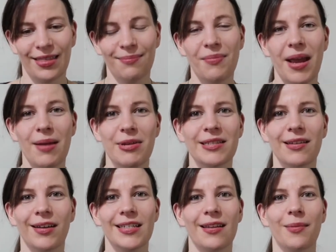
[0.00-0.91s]
maybe
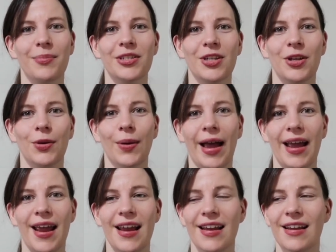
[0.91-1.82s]
size up to
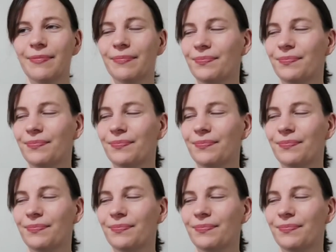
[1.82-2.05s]
a